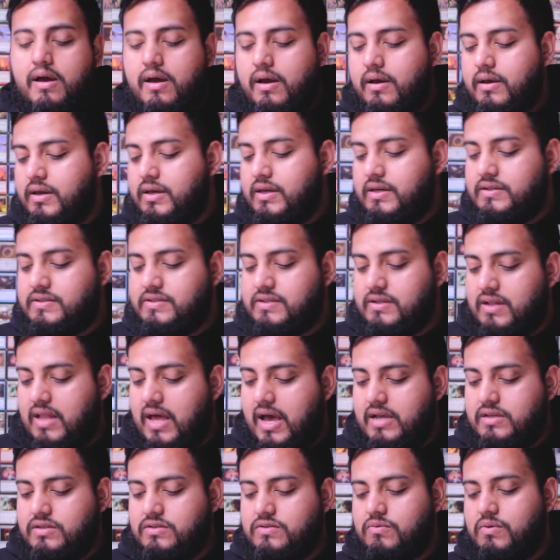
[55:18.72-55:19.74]
is the
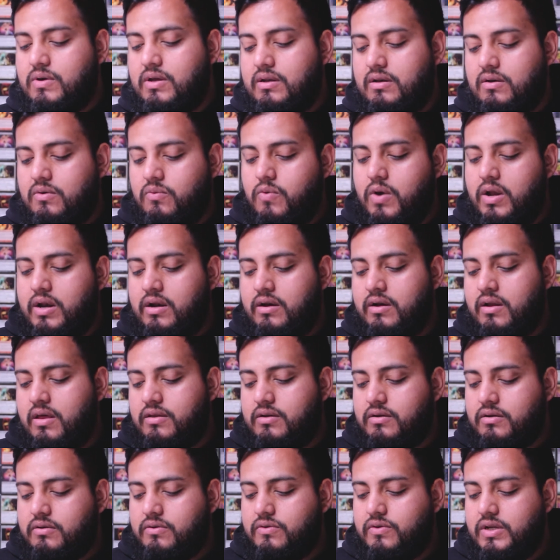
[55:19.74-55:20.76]
last one. When
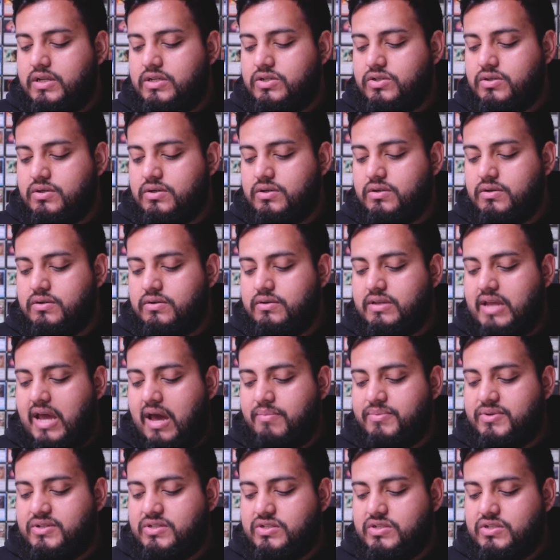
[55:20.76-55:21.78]
another creature
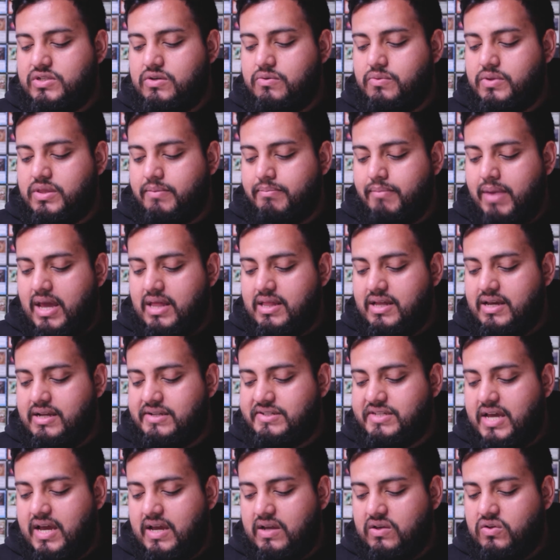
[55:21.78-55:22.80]
damages you with a melee
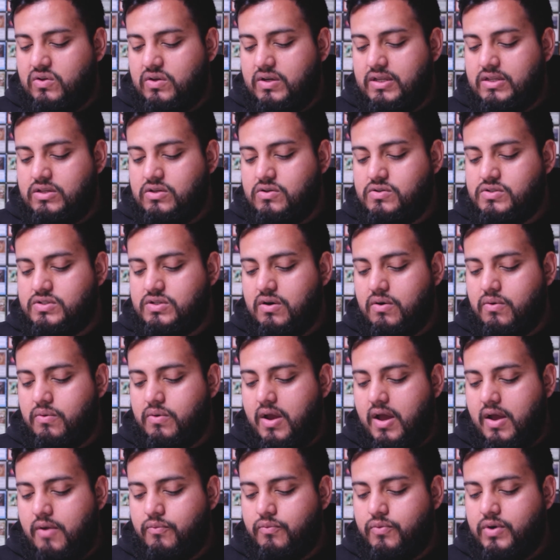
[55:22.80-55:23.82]
attack, you can use your
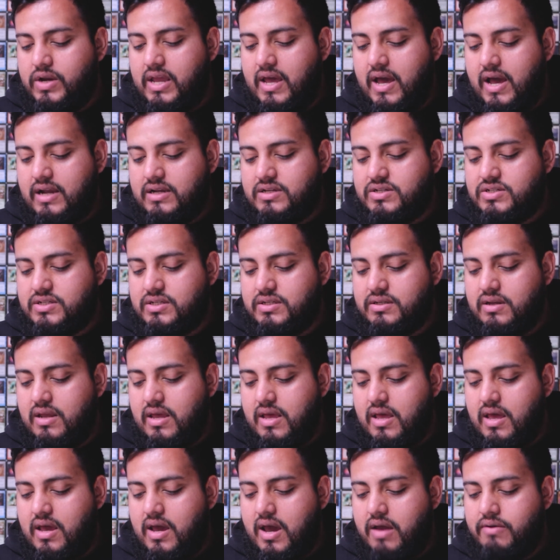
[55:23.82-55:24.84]
reaction
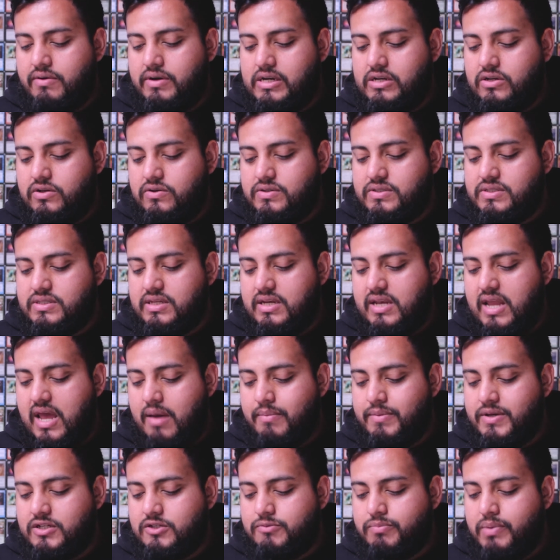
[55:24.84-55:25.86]
and reduce the
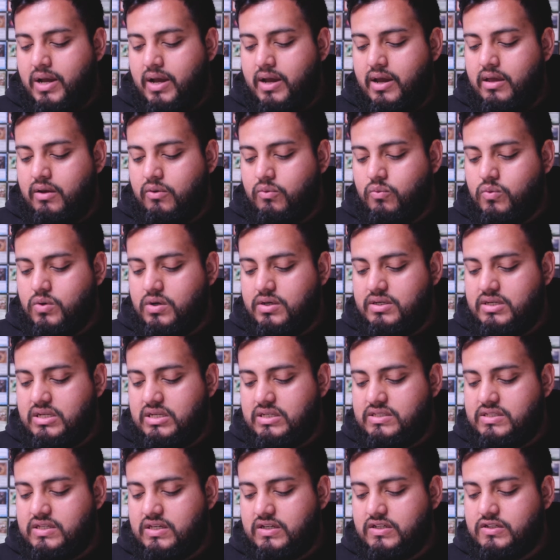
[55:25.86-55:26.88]
damage by
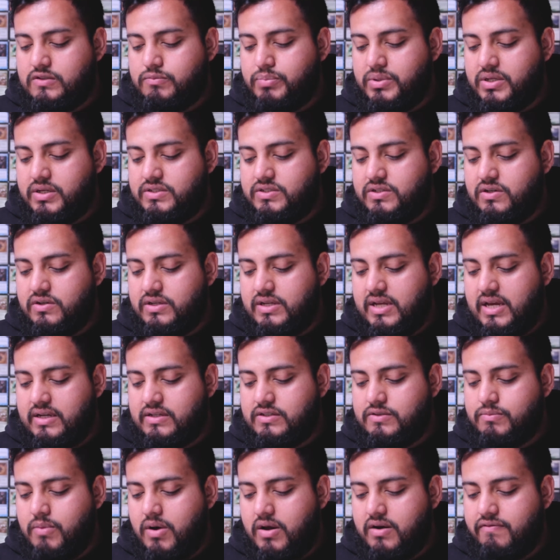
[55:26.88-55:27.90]
1d6 plus your
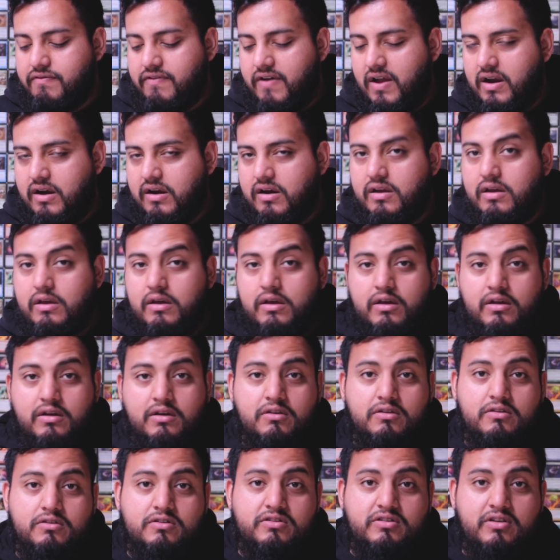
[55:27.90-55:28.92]
dex modifier.
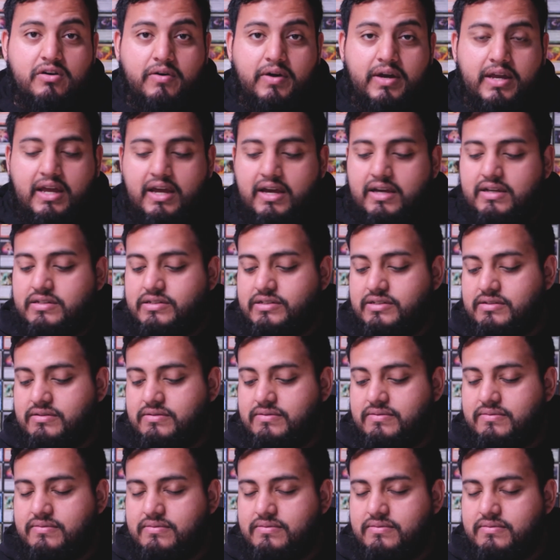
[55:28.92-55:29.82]
So I guess